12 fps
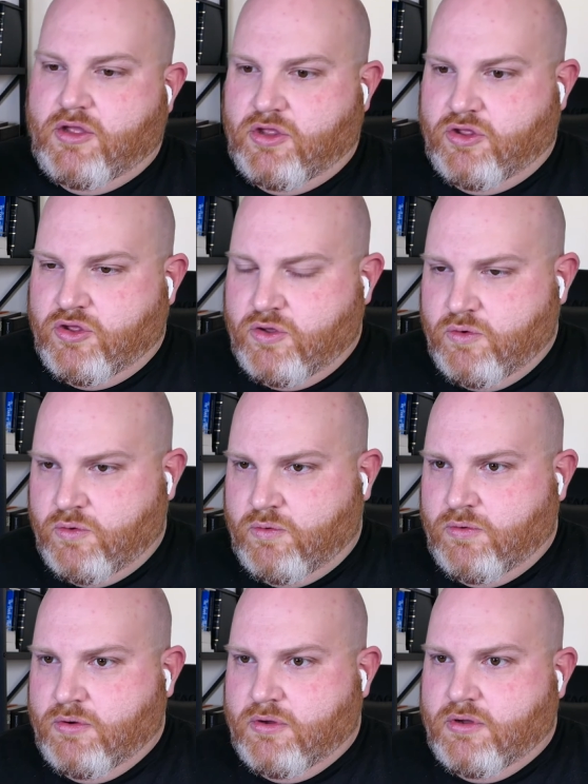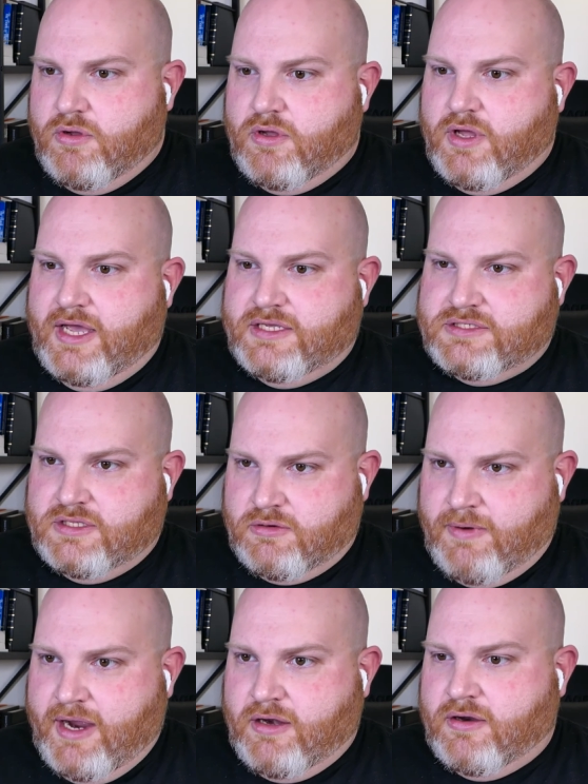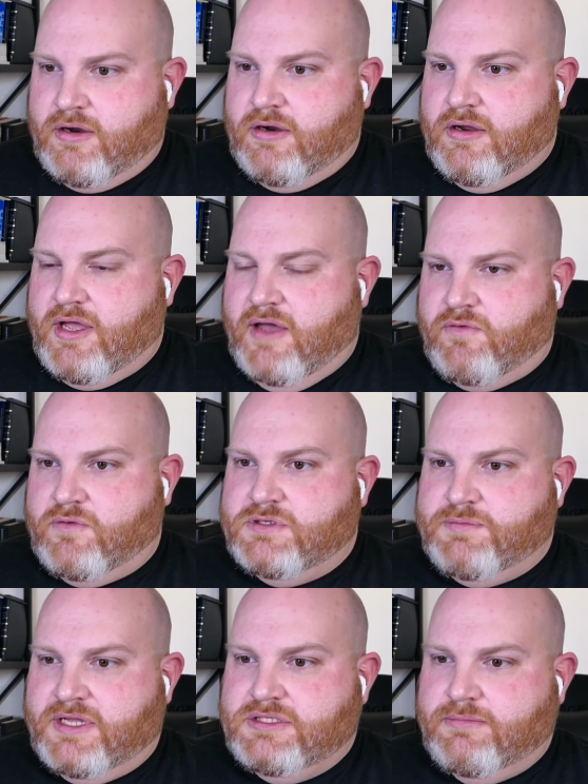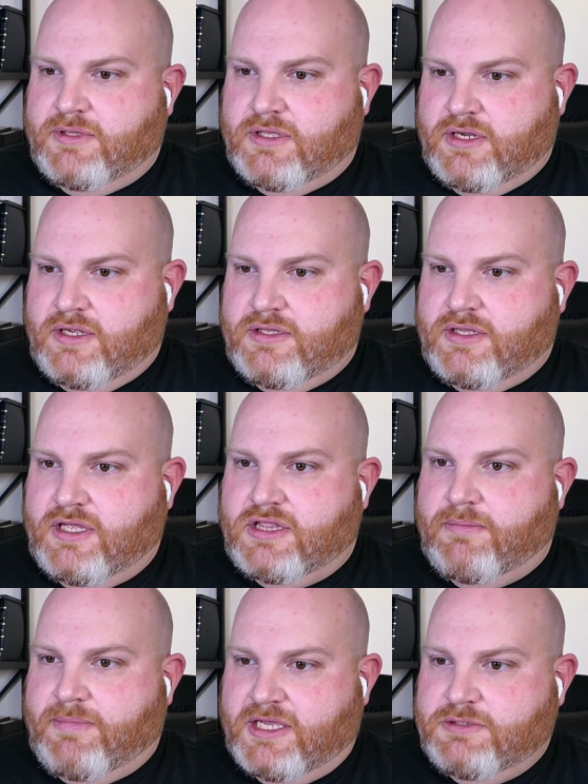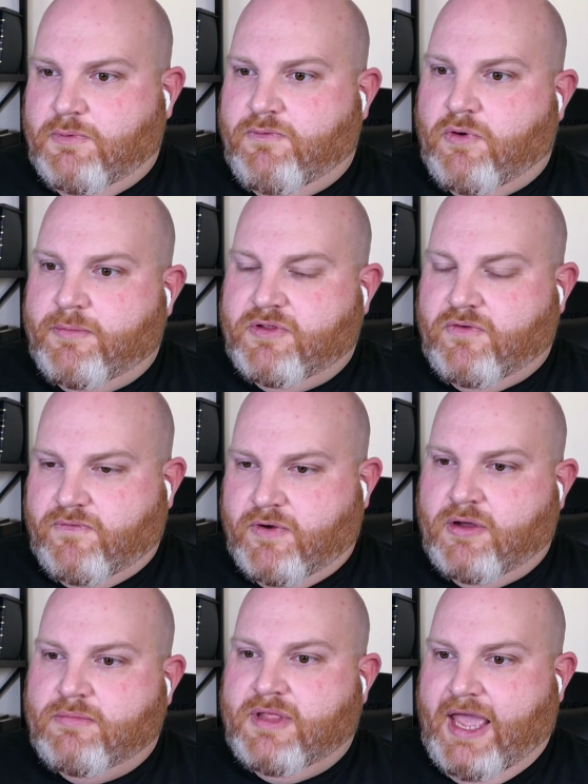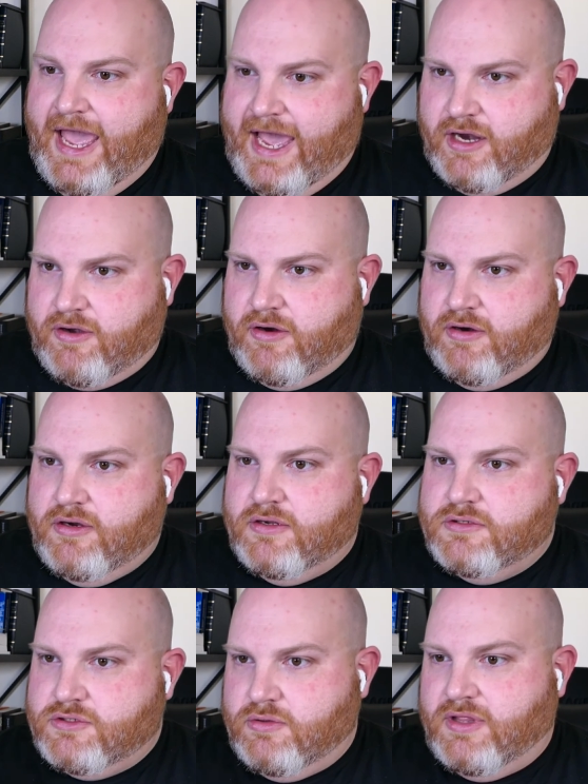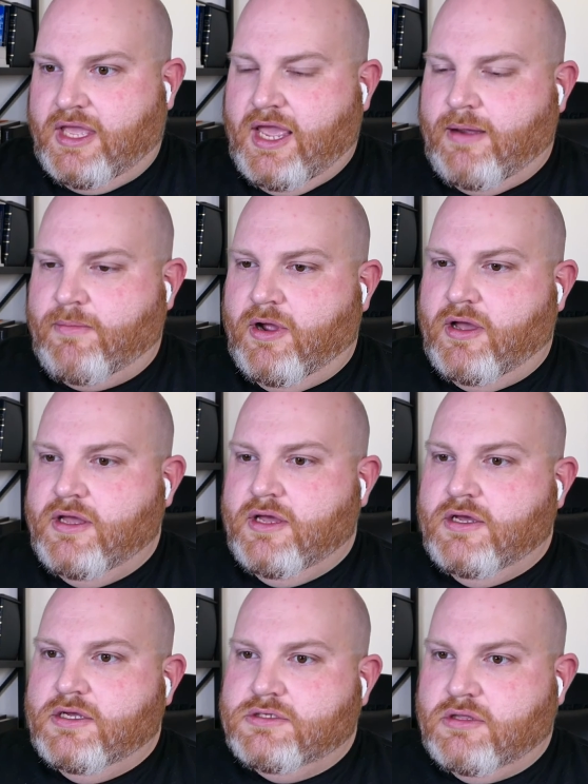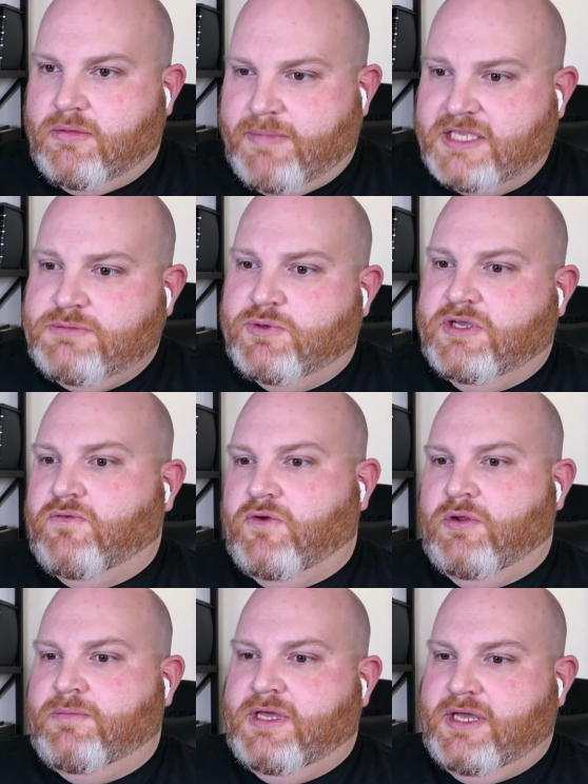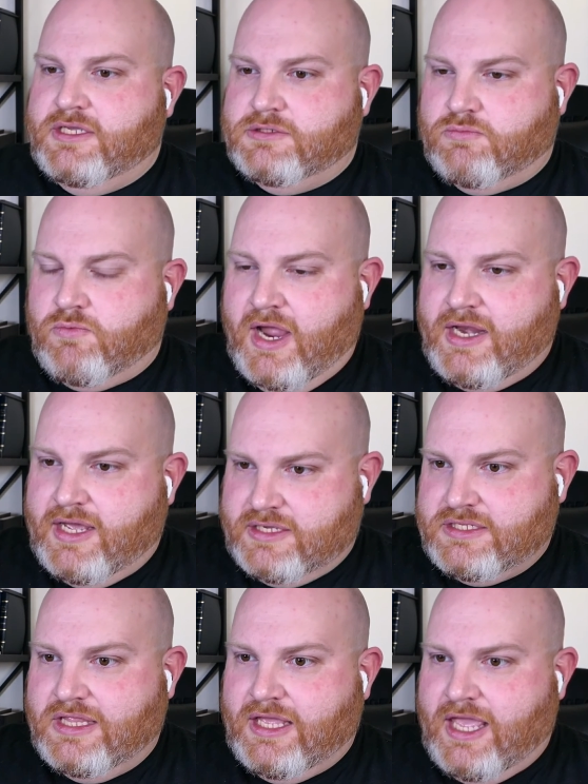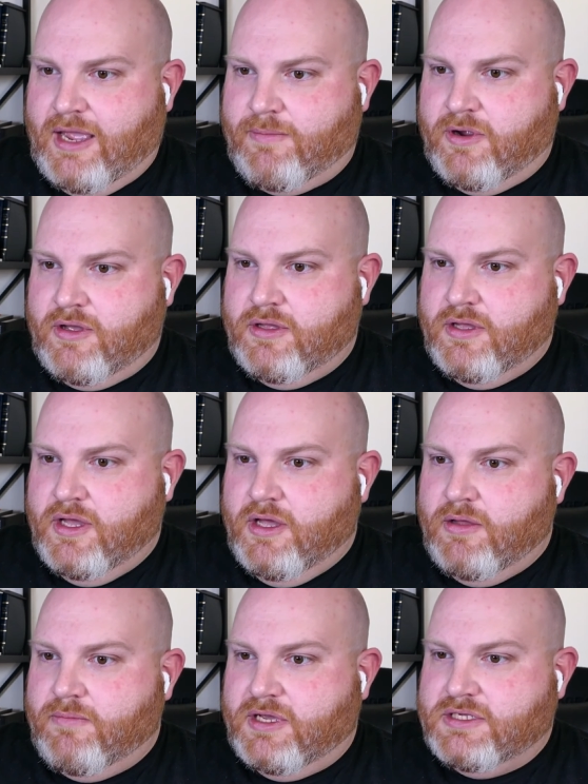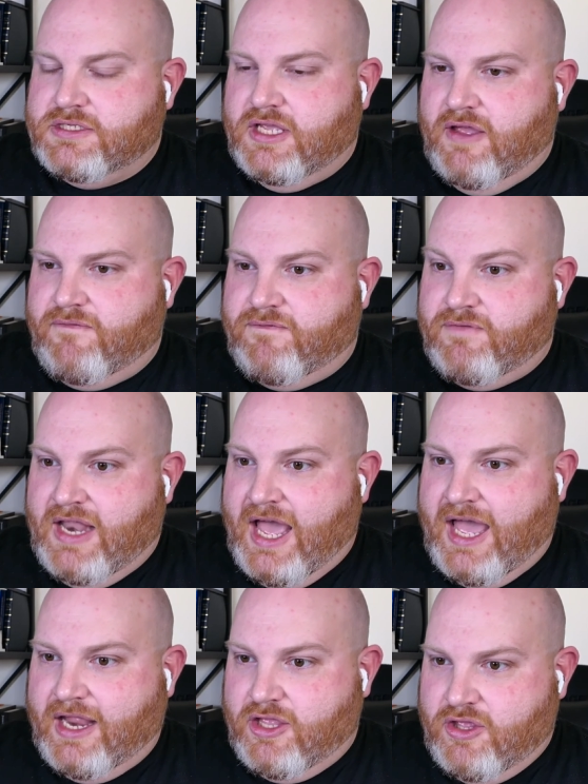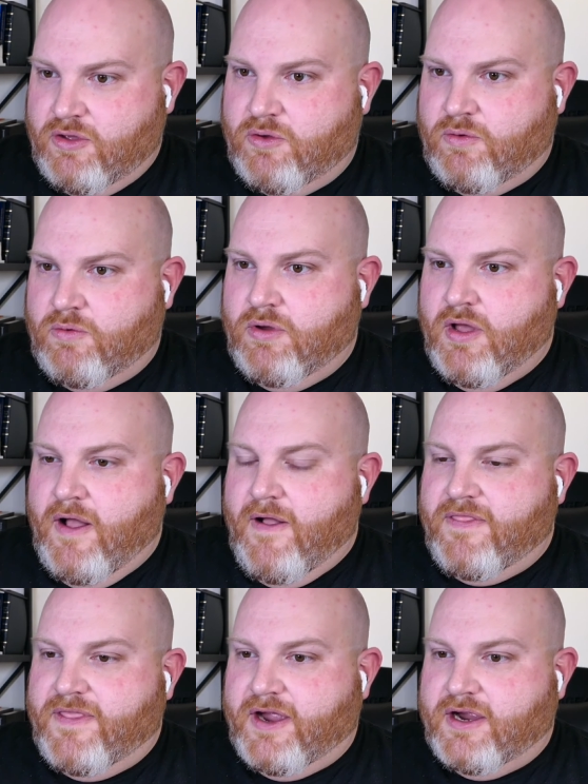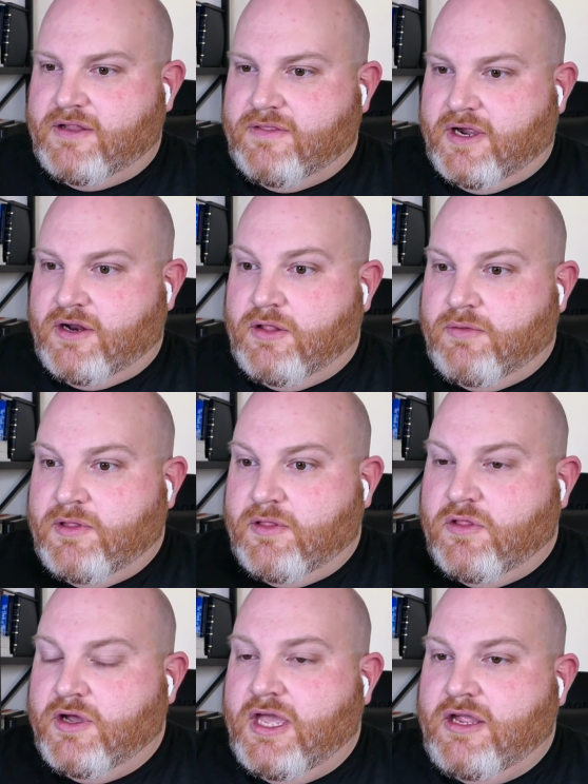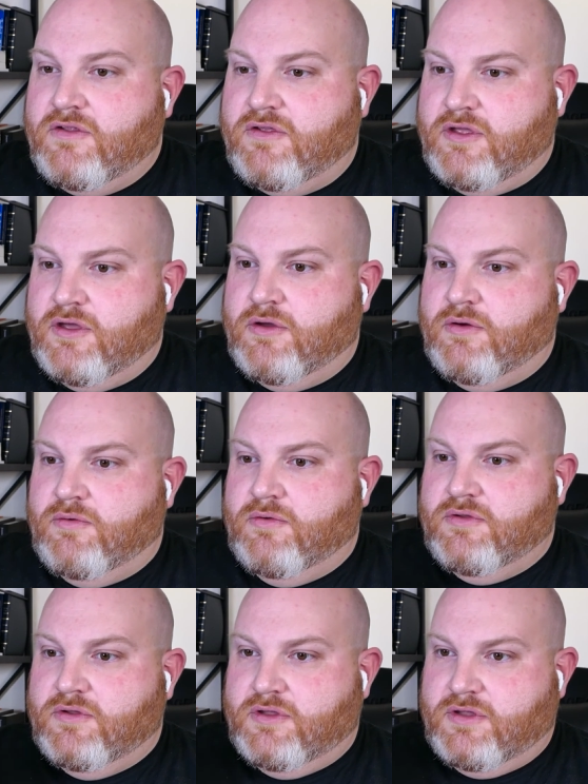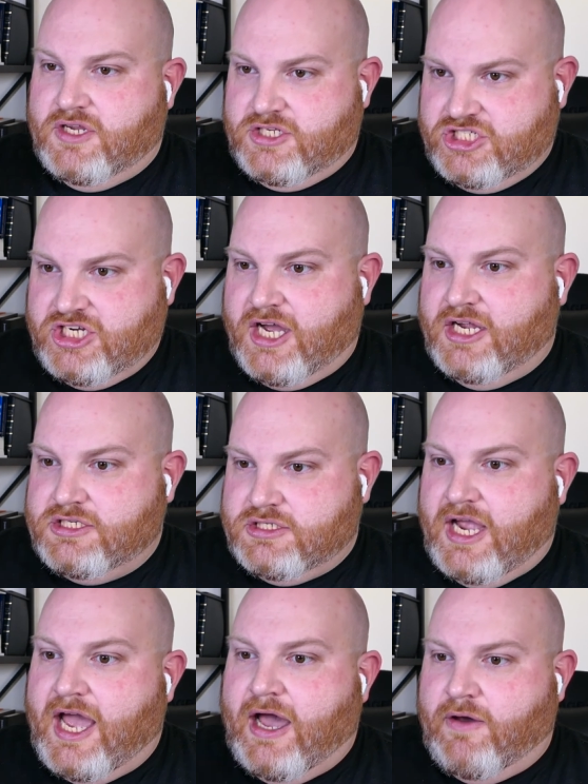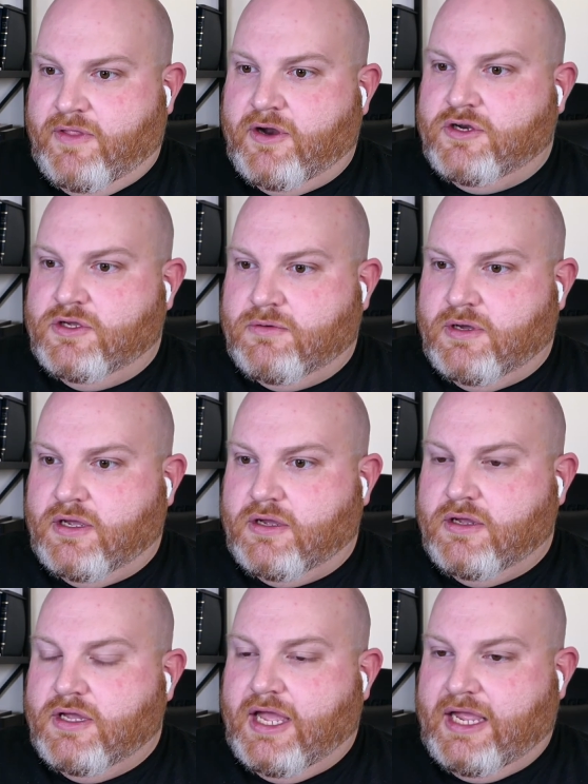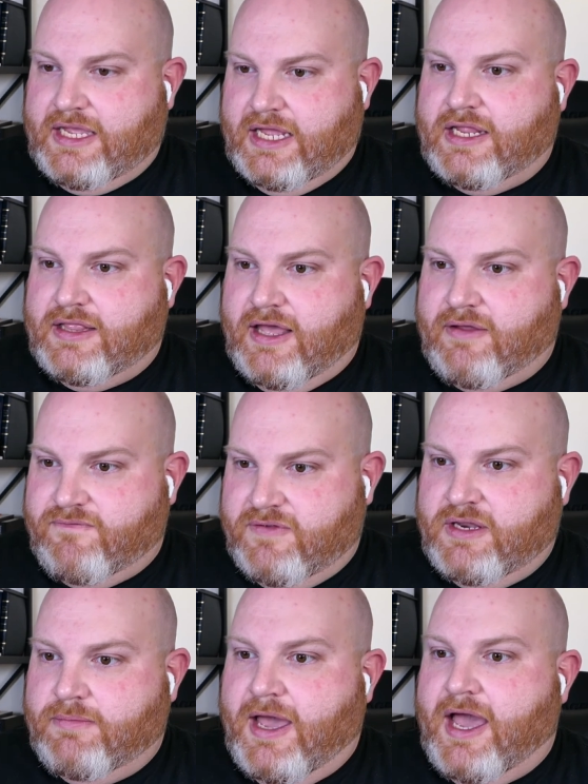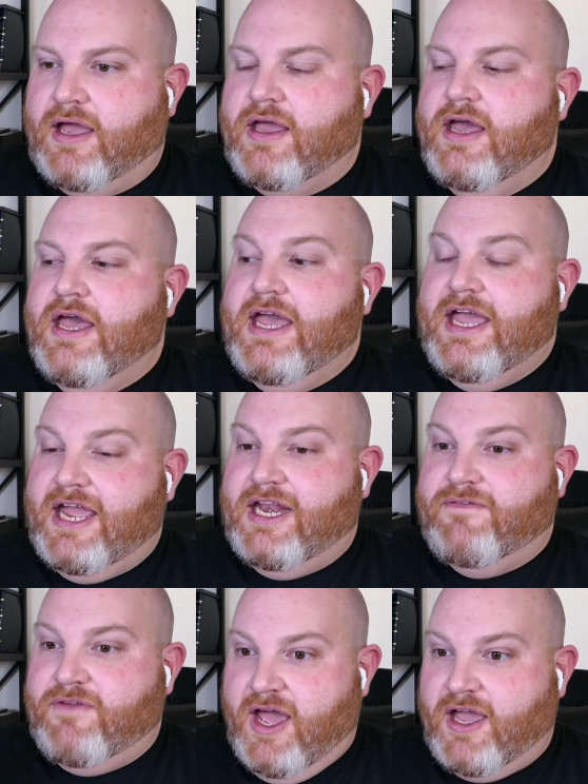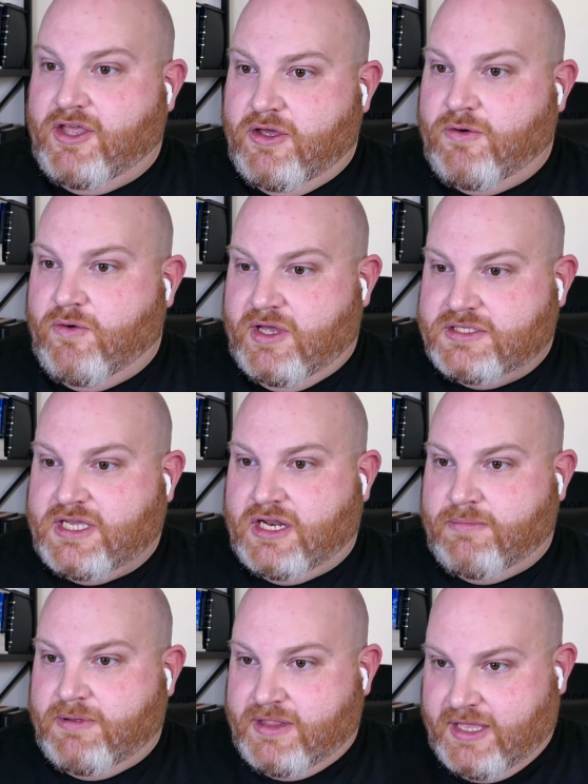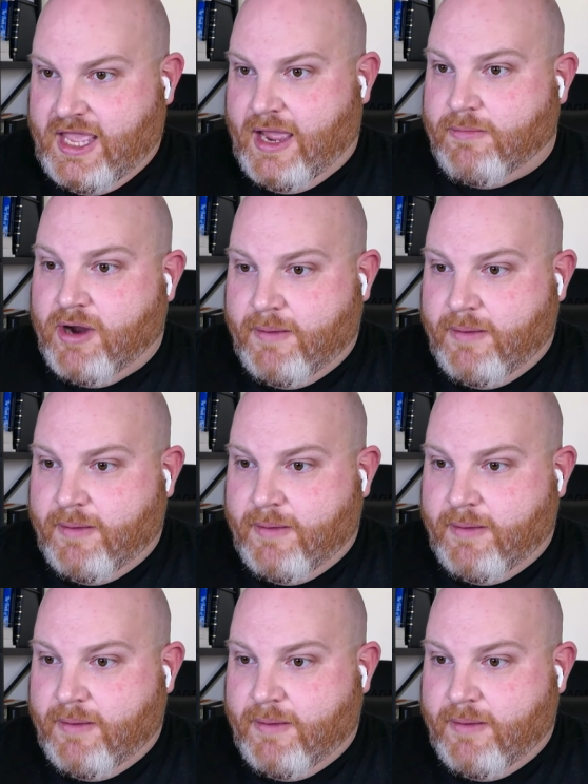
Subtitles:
You, as the director, have a responsibility to get the best performance from the actor to the camera. So the best place for you to be is right next to the camera, because if not you, they're going to be looking to you to judge how they're doing and getting that feedback. And if not you, it's going to be the camera